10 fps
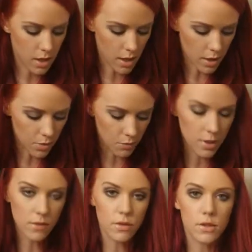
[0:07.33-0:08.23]
um,
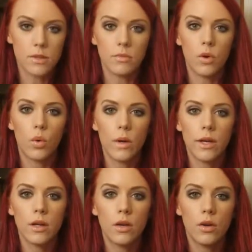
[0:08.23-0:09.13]
give you some
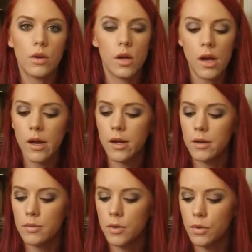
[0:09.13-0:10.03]
quick uh,